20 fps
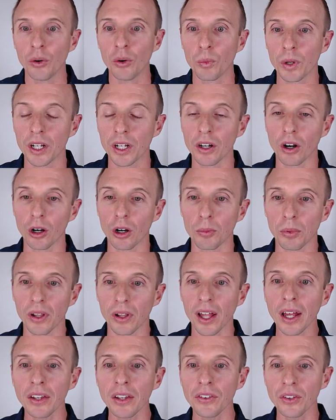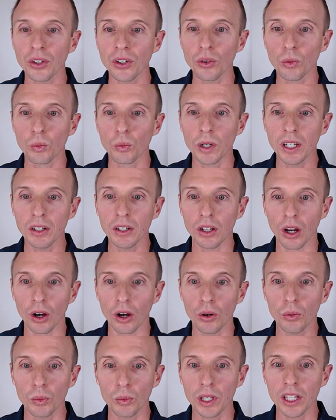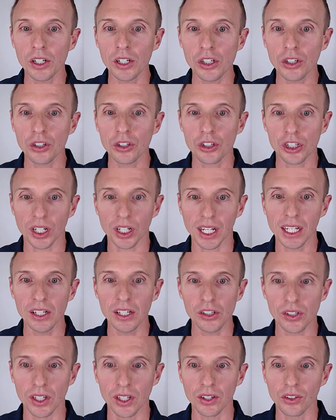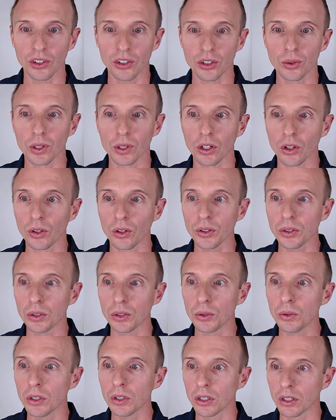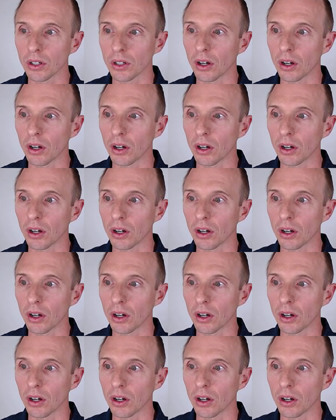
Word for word: In our Applies To window, we can just change this to include